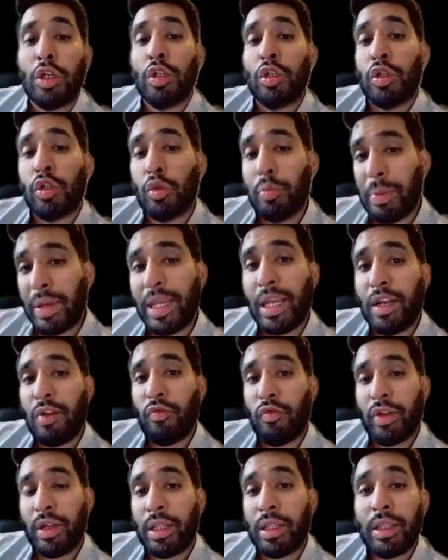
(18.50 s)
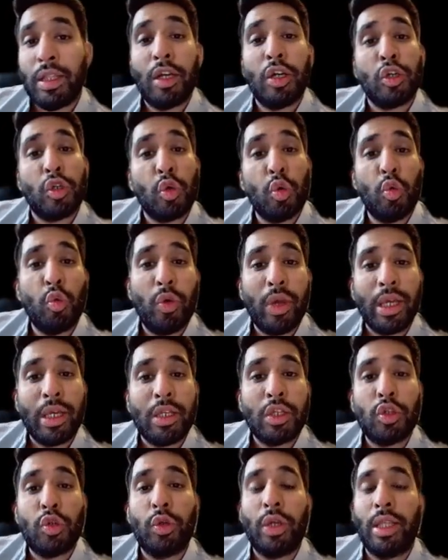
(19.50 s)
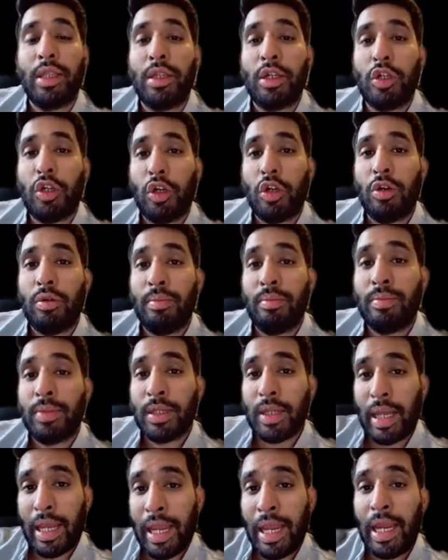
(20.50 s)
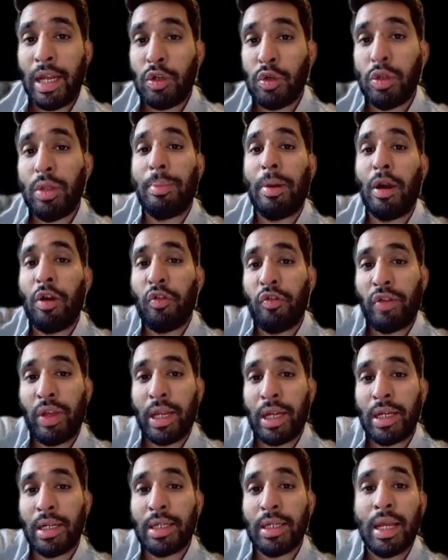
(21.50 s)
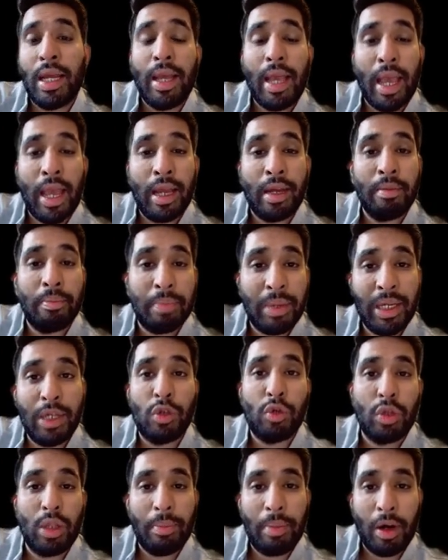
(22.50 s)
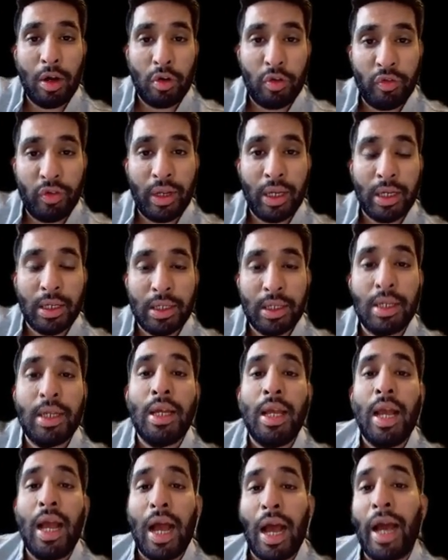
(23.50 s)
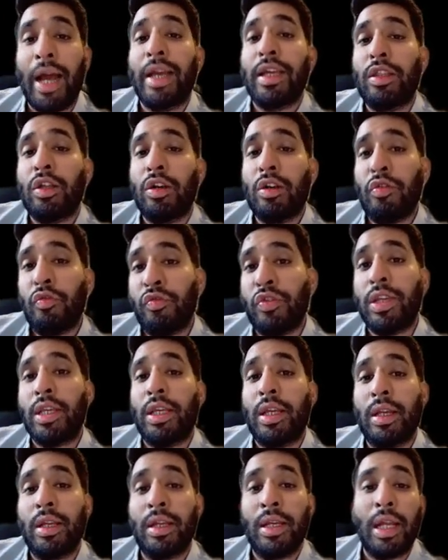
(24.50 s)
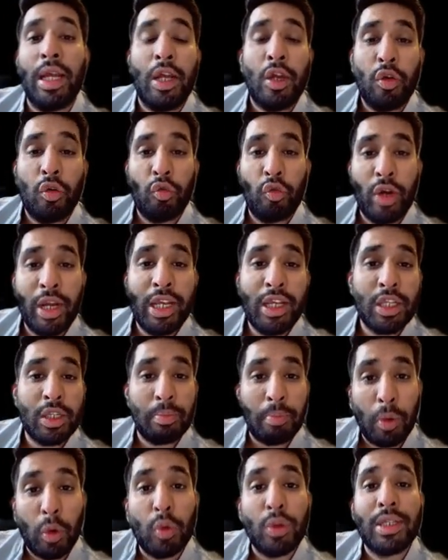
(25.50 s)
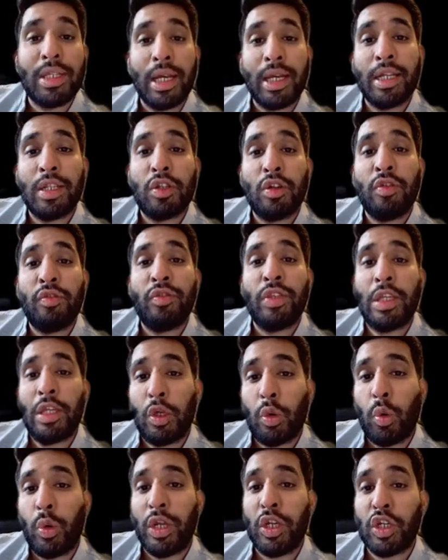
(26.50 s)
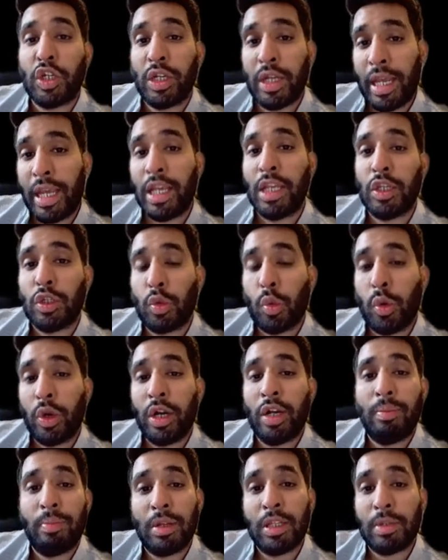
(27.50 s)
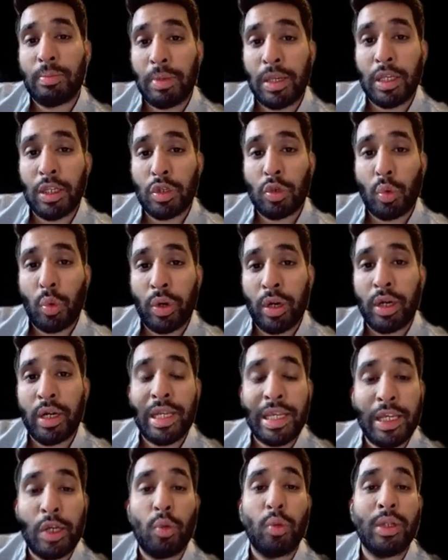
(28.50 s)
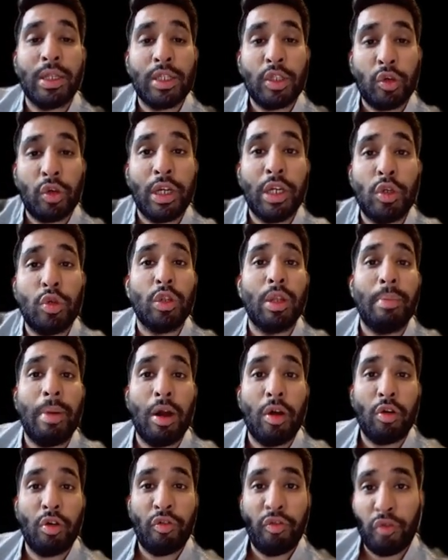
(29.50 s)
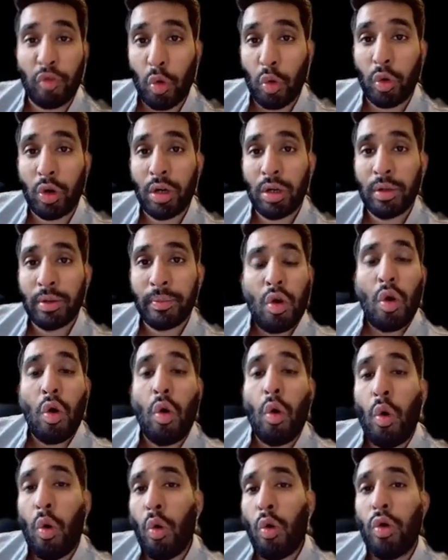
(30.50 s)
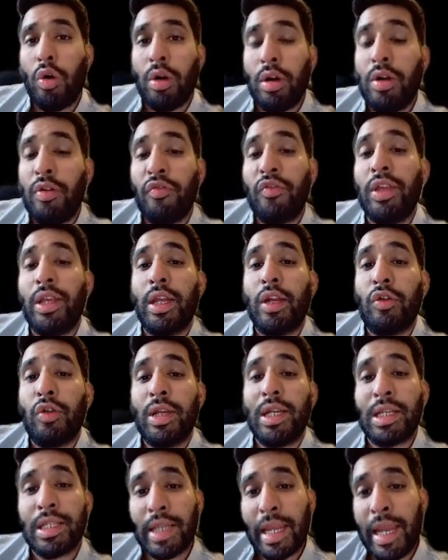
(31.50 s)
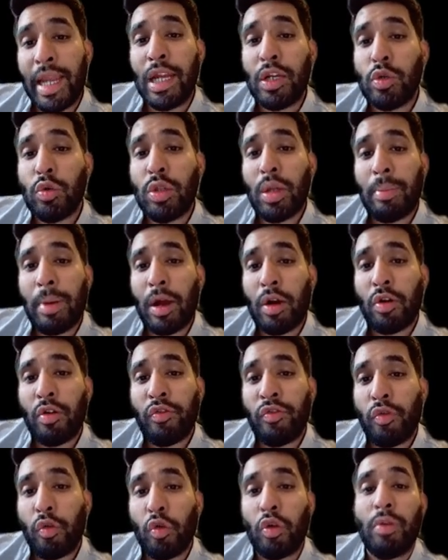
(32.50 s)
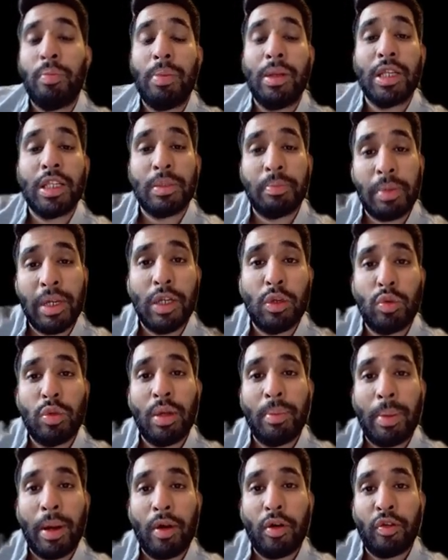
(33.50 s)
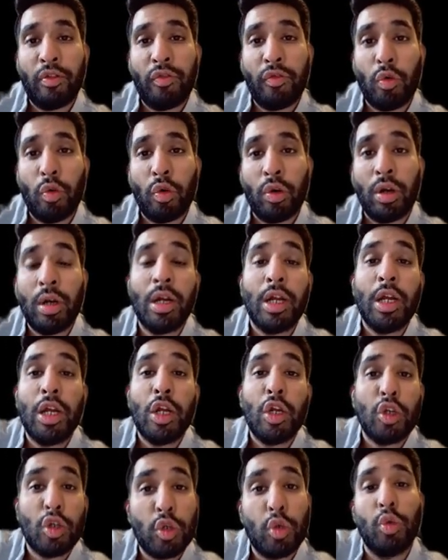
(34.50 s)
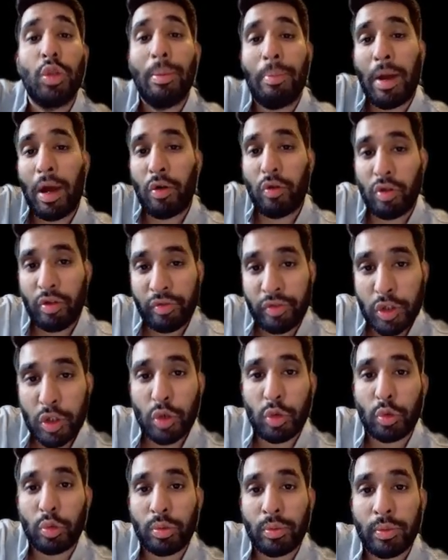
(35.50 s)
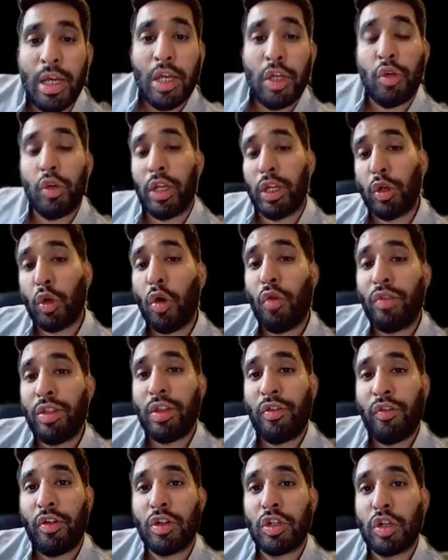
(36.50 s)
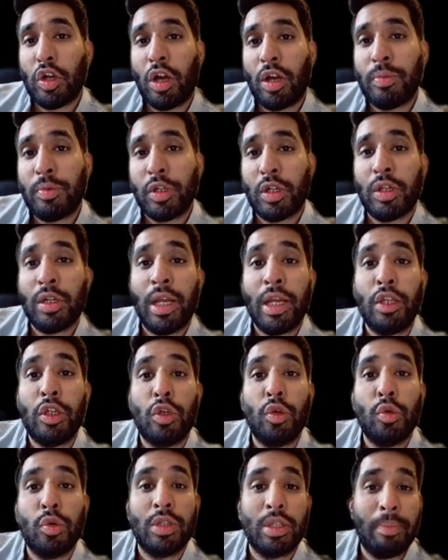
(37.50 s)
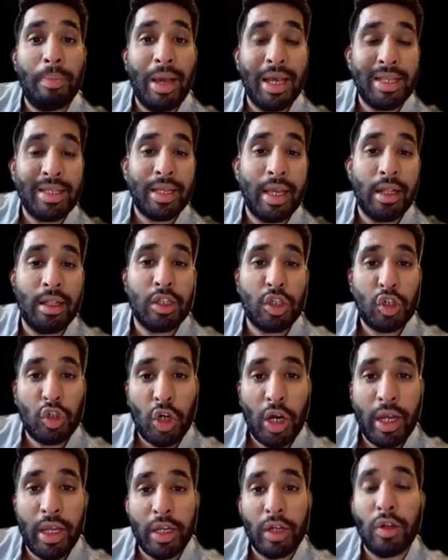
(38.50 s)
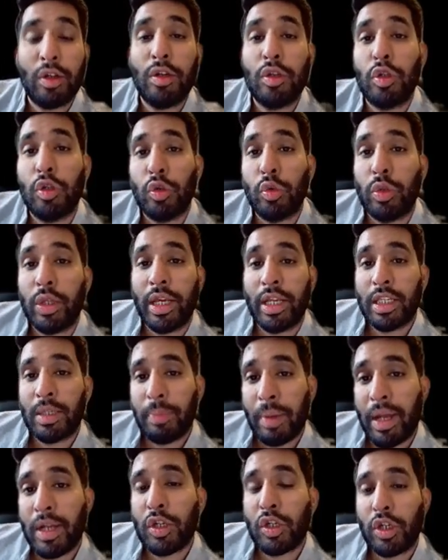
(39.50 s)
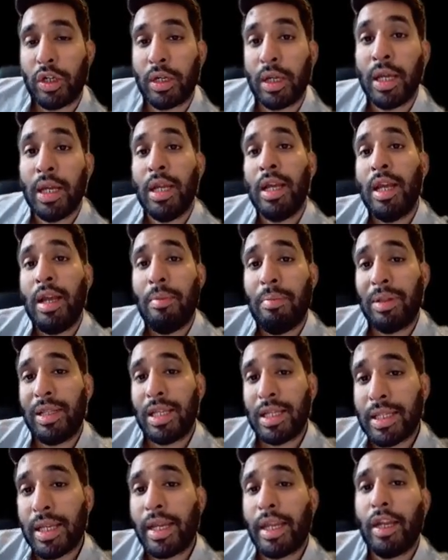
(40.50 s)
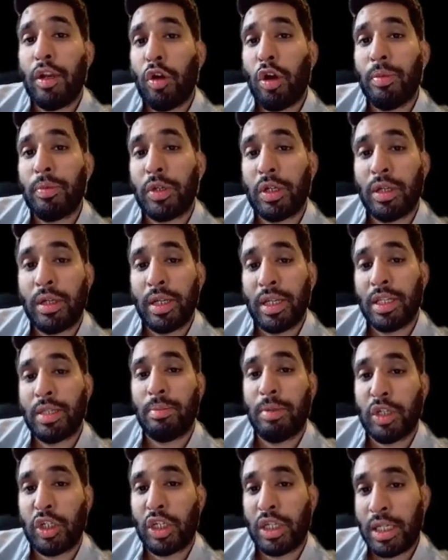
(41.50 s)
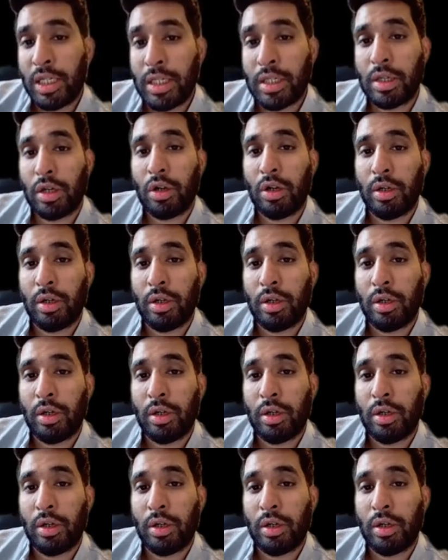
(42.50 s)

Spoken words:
To begin with, there are two ways to get the terms a to the power of 8 and b to the power of 8. Either we can raise both sides of the equation a squared plus b squared equals 3 to the power of 4, or we can raise a to the power of 4 plus b to the power of 4 to the power of 2. You can go with the first option and use the Pascal's triangle to do the expansion, but the second option is much easier.